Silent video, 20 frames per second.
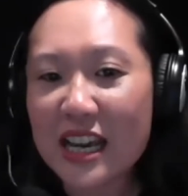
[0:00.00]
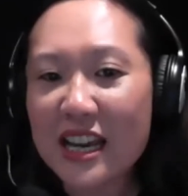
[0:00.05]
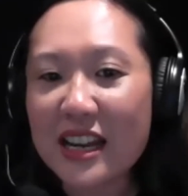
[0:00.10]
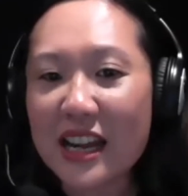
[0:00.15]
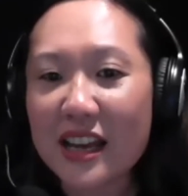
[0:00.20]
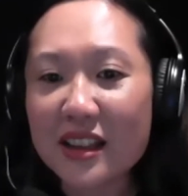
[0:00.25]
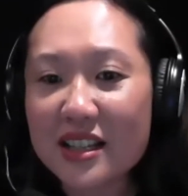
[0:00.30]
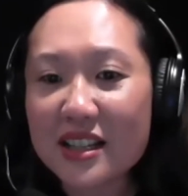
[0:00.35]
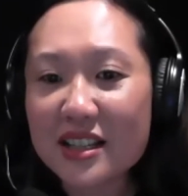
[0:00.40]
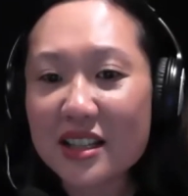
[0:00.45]

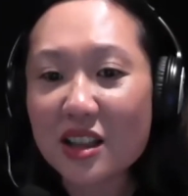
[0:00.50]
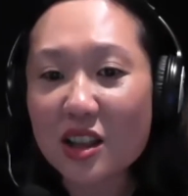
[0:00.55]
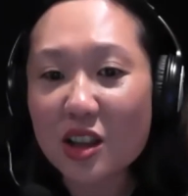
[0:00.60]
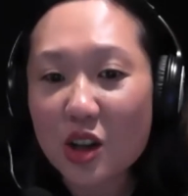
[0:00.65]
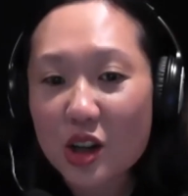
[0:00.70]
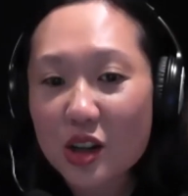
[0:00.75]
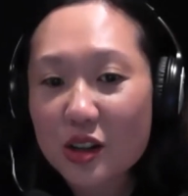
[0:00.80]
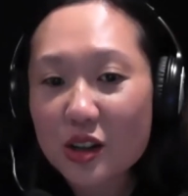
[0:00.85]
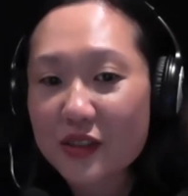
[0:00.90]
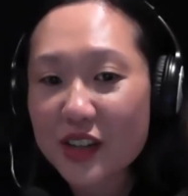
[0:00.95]
Now, there's a
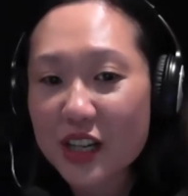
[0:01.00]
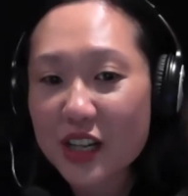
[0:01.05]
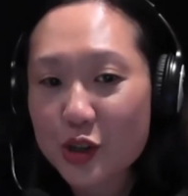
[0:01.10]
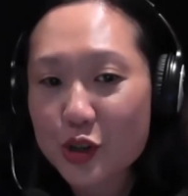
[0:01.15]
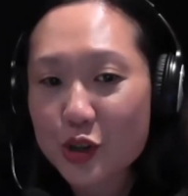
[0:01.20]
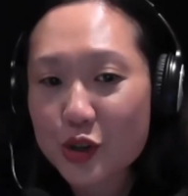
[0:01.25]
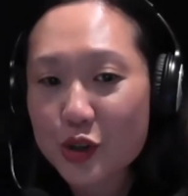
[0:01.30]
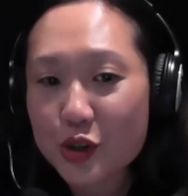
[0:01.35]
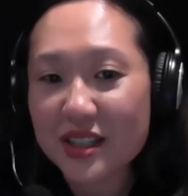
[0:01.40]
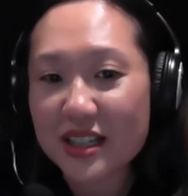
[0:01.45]
lot of
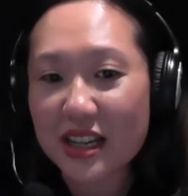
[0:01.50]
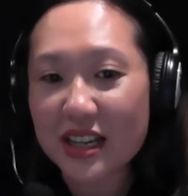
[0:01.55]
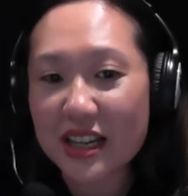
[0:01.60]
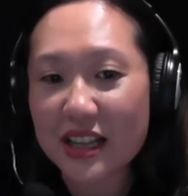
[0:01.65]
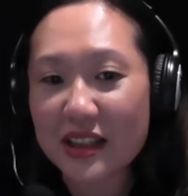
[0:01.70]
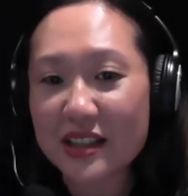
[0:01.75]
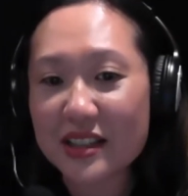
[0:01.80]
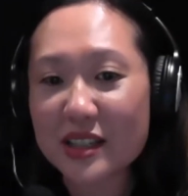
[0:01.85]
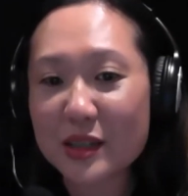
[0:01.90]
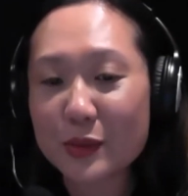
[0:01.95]
interest
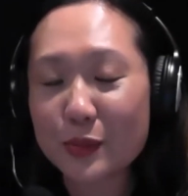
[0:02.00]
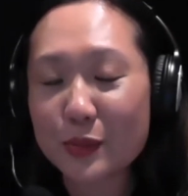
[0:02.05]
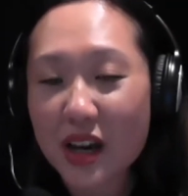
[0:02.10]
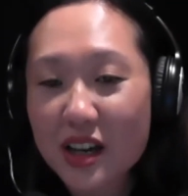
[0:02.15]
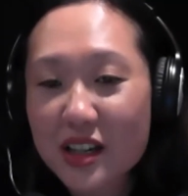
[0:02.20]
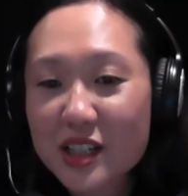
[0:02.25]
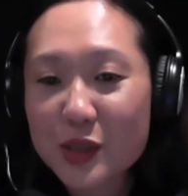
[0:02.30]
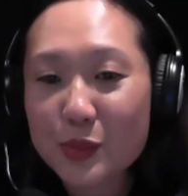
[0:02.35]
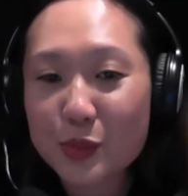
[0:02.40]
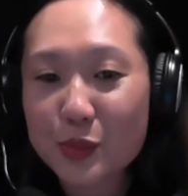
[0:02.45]
in the
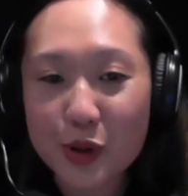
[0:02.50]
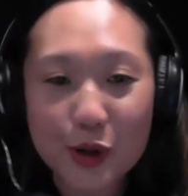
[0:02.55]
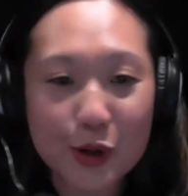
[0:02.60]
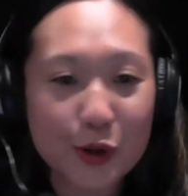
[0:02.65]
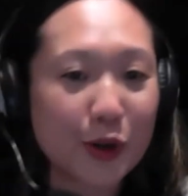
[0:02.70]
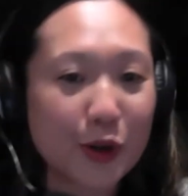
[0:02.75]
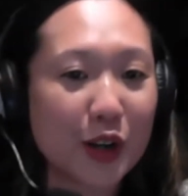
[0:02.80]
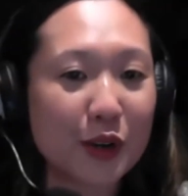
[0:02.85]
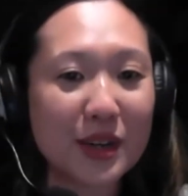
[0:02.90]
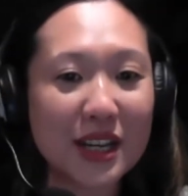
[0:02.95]
Sparks
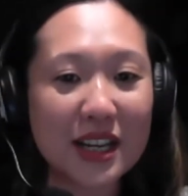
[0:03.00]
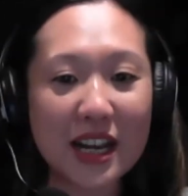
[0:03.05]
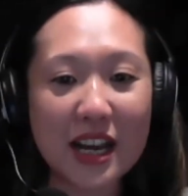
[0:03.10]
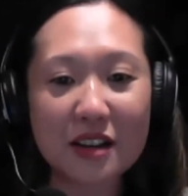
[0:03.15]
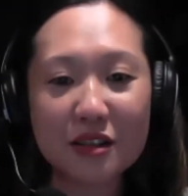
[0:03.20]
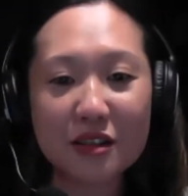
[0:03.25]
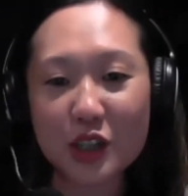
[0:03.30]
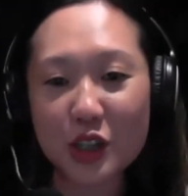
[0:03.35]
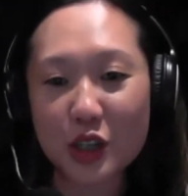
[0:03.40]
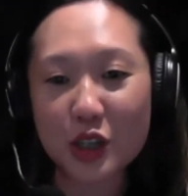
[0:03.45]
program in
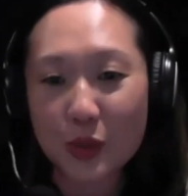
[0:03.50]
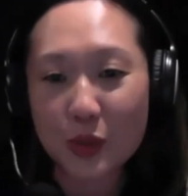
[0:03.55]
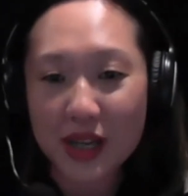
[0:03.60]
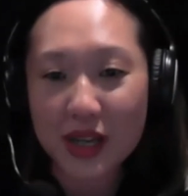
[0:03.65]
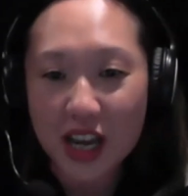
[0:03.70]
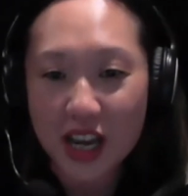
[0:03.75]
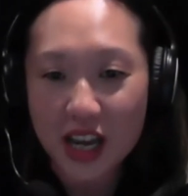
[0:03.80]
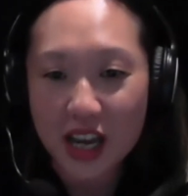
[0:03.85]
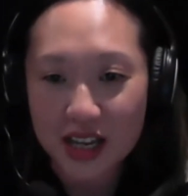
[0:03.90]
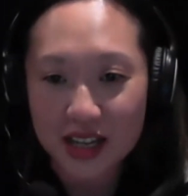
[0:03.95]
our
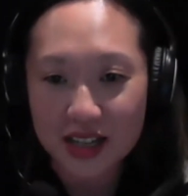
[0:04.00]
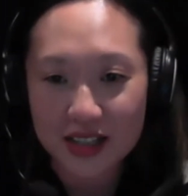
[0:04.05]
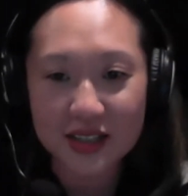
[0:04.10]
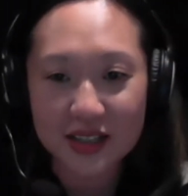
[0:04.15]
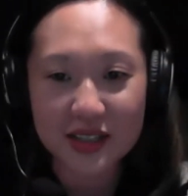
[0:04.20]
Q&A.